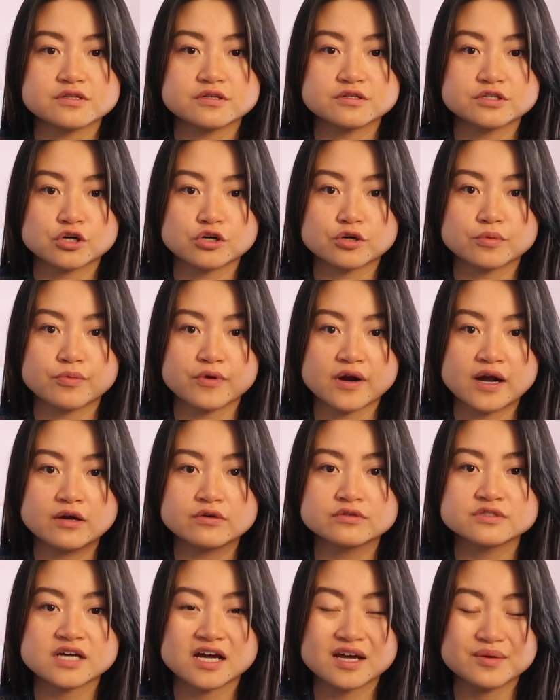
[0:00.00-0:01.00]
the dark
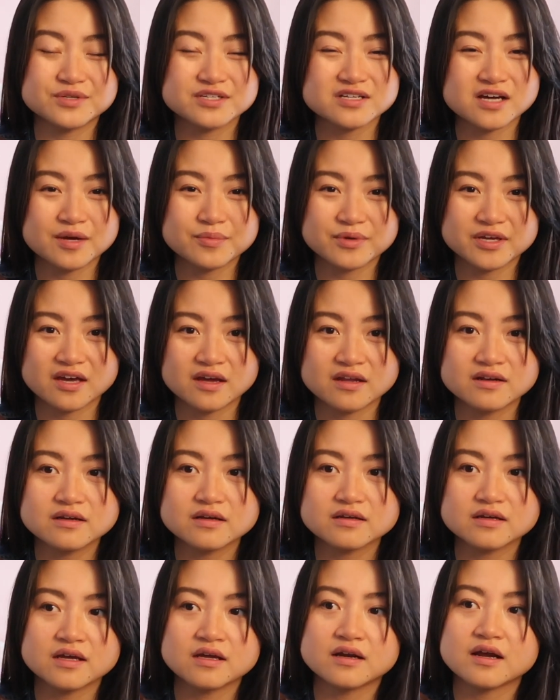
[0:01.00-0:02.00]
brown time and time again,
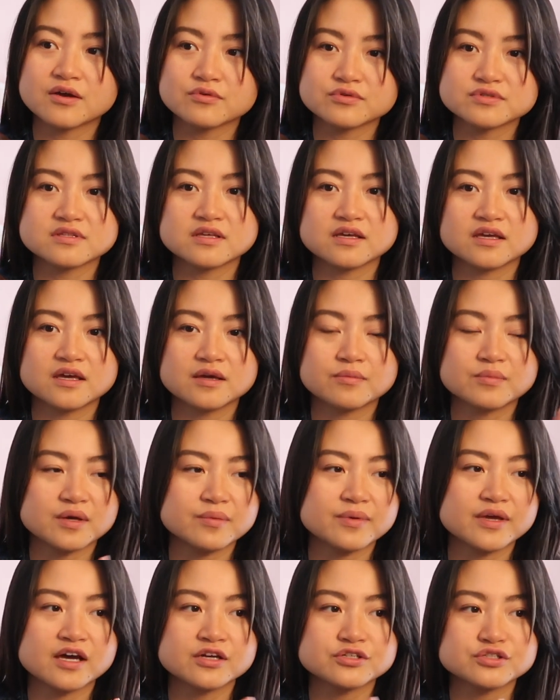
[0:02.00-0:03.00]
and I was thinking
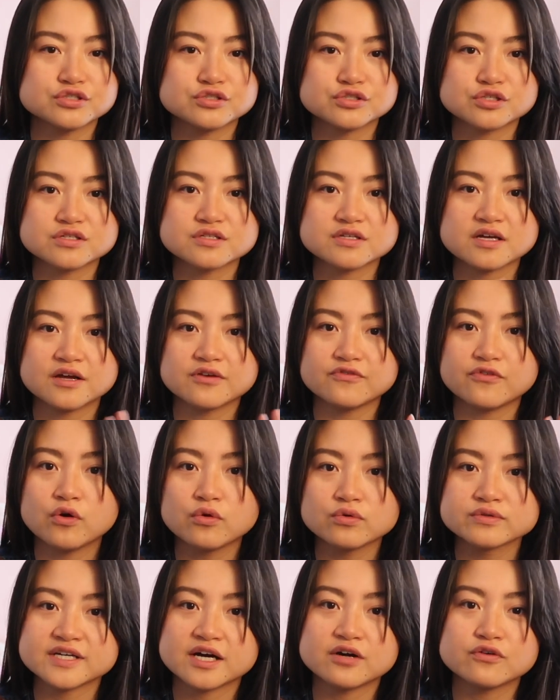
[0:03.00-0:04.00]
maybe I should just kind of
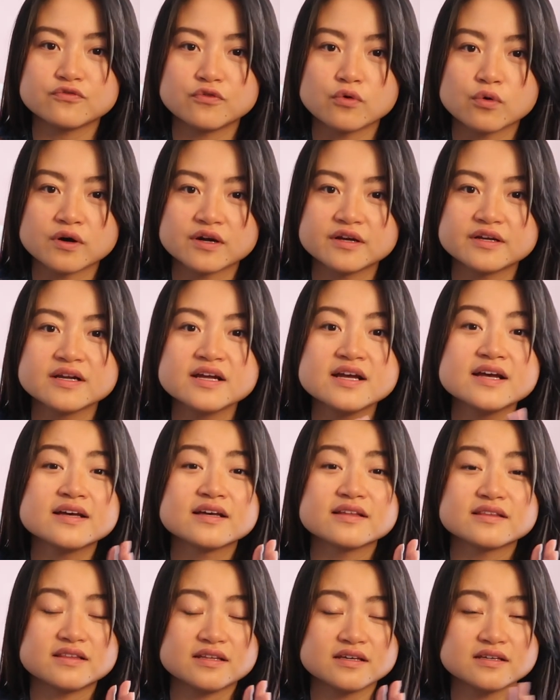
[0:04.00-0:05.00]
hold out for it.
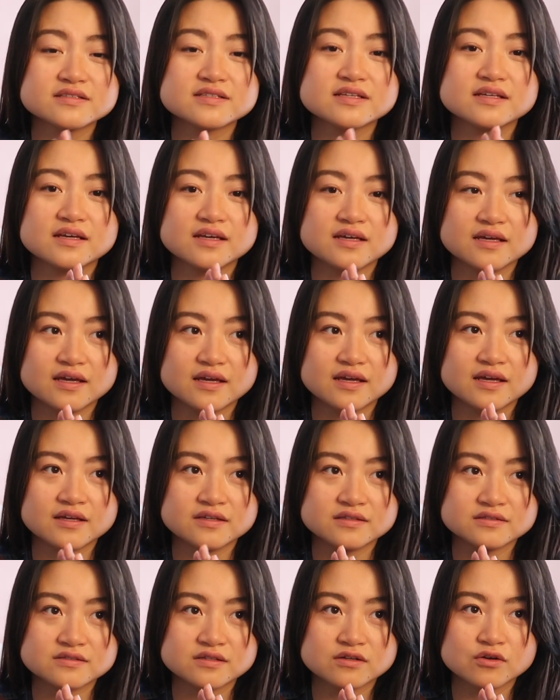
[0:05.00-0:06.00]
This
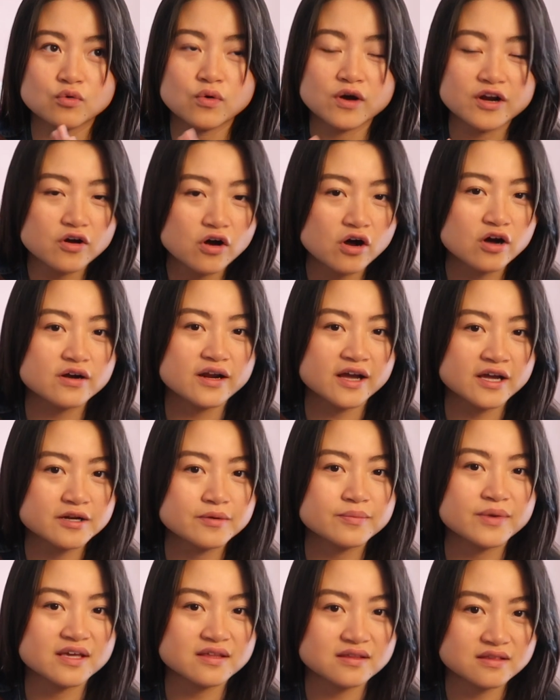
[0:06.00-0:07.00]
is quite a hot
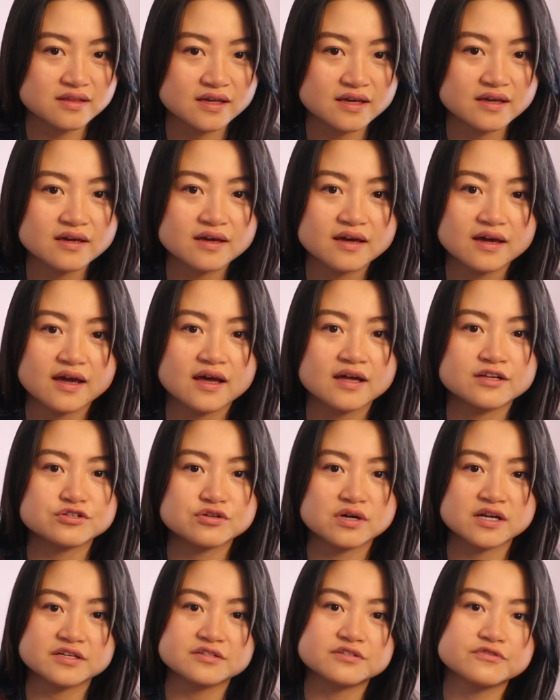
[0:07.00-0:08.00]
item, I think, and
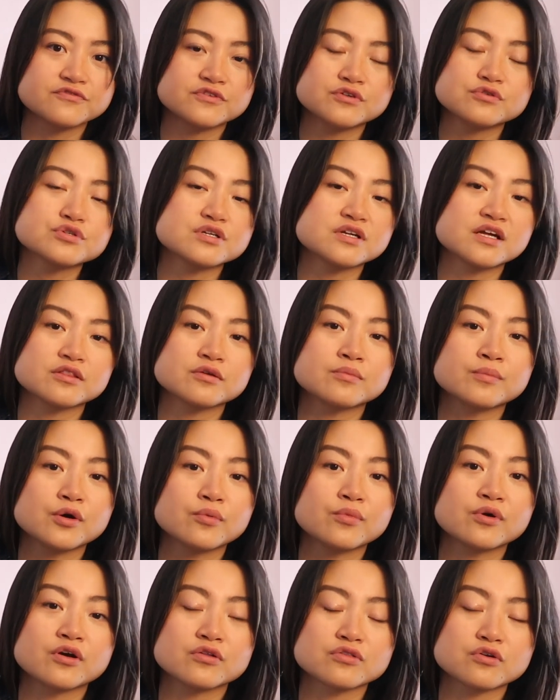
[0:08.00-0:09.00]
Dragon Diffusion at the
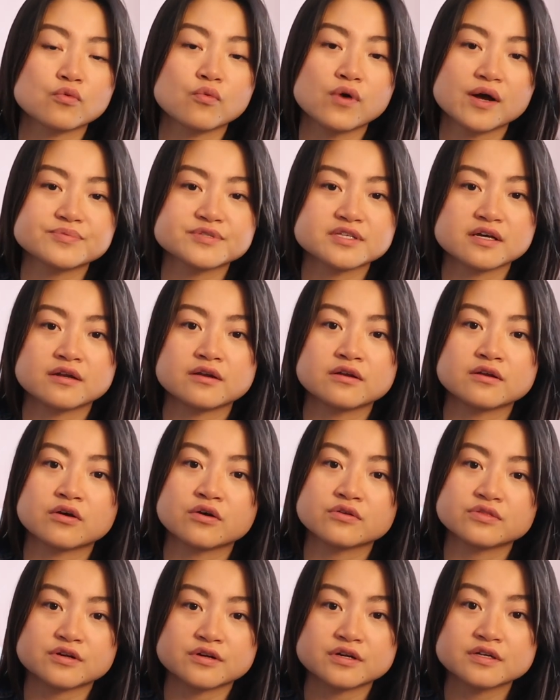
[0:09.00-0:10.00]
moment on their website and
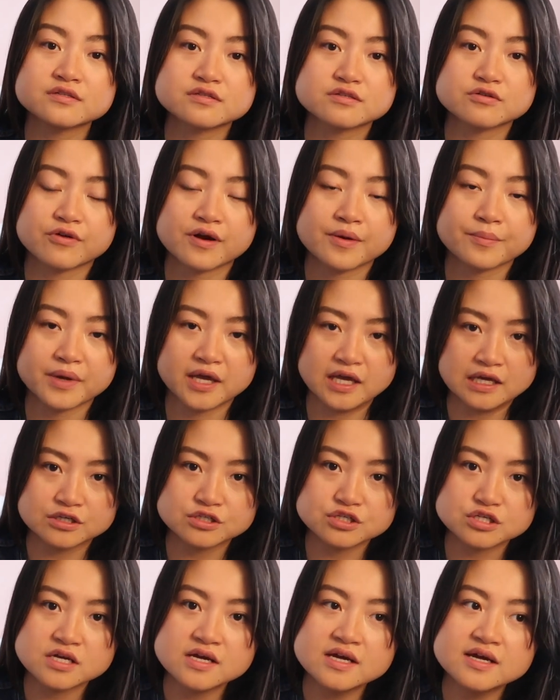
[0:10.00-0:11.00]
on their Instagram
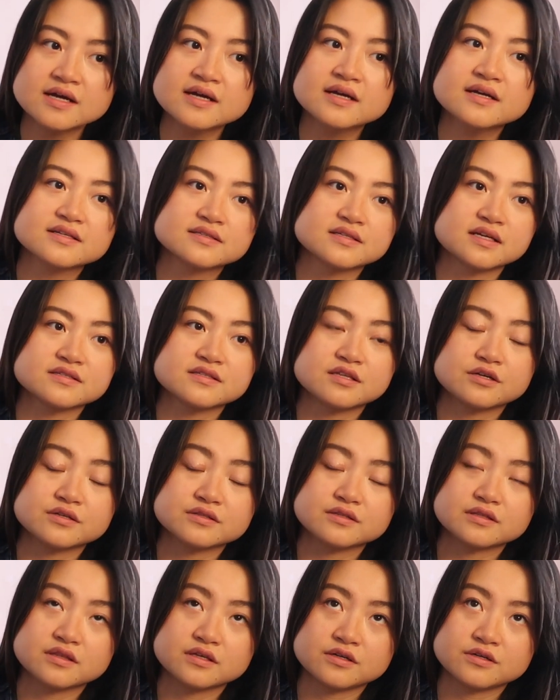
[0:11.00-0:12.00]
page says
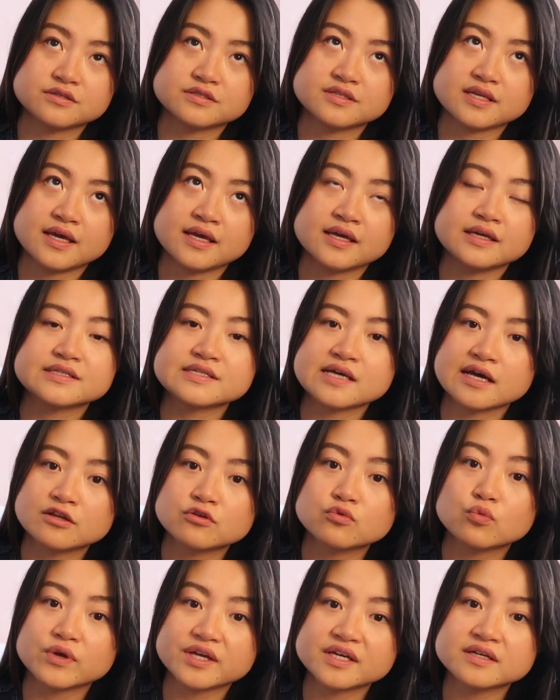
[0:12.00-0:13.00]
that there's a
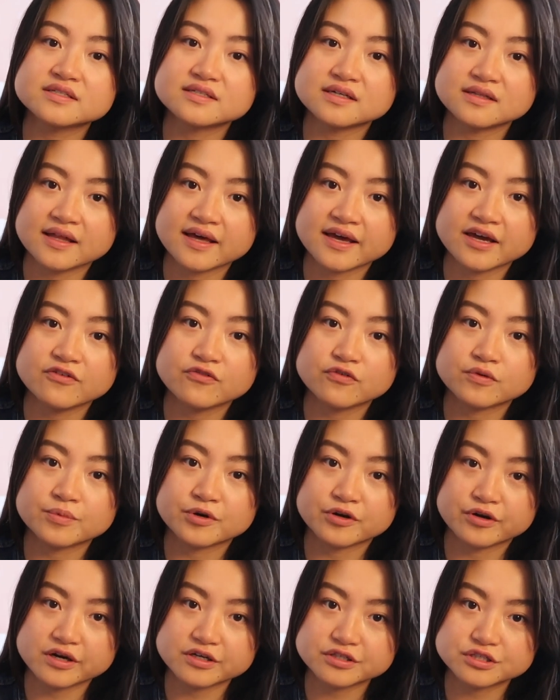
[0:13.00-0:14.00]
10-week delay for
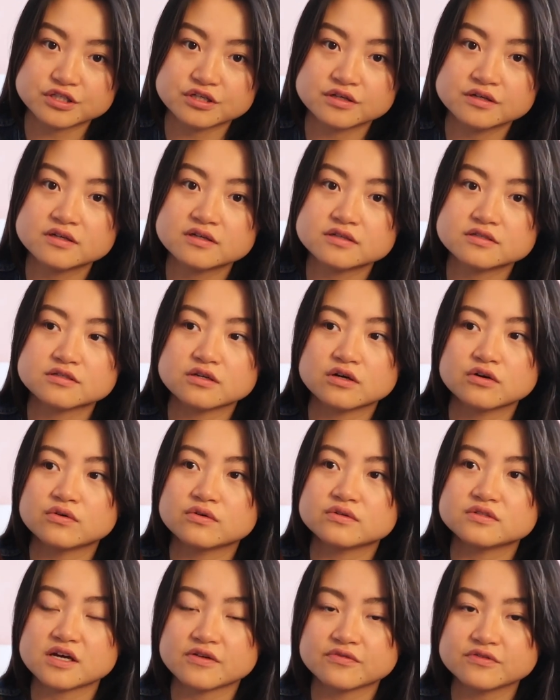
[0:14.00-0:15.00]
production,
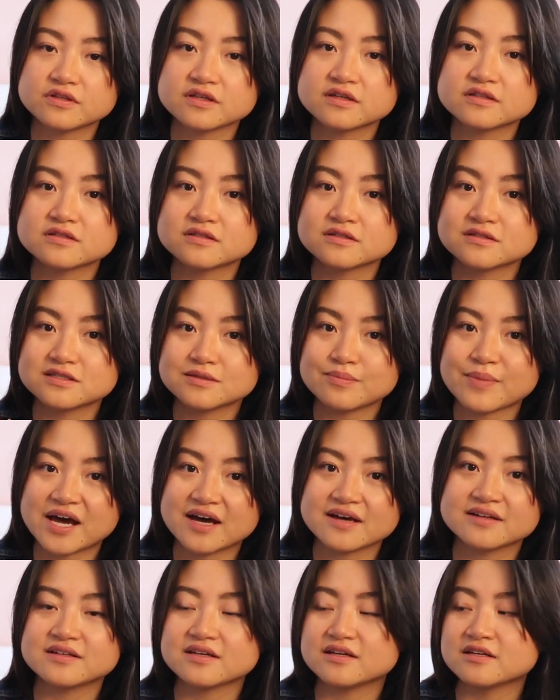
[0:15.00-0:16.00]
so definitely the
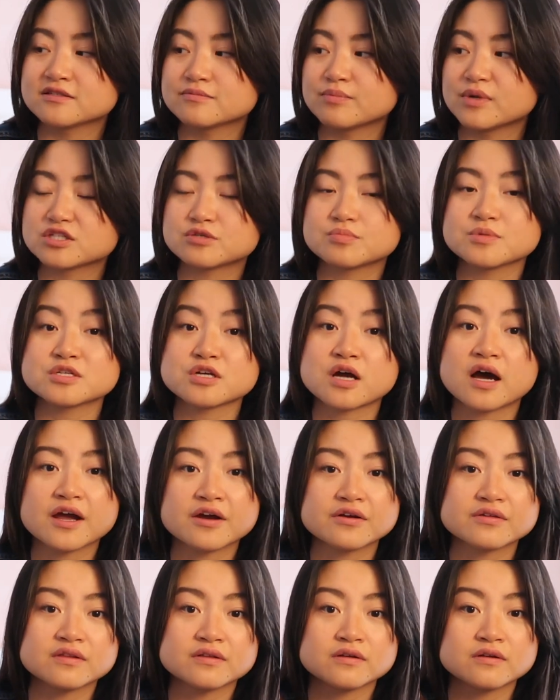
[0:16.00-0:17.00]
demand is much
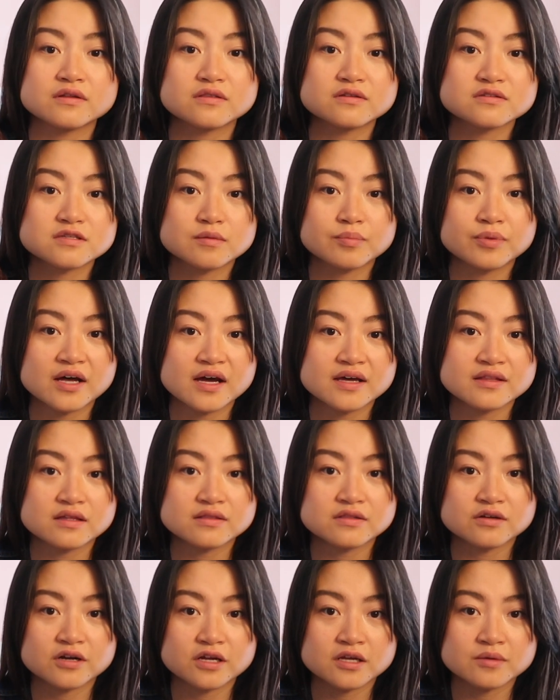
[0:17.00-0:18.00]
higher than the supply
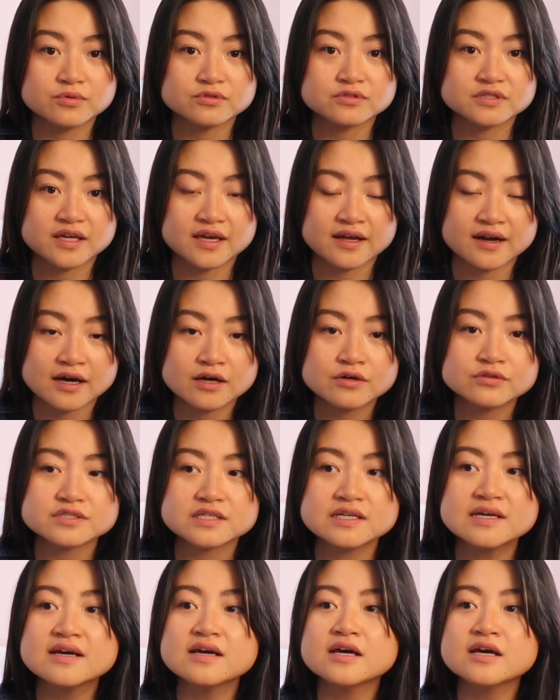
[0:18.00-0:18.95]
that they're able to get out.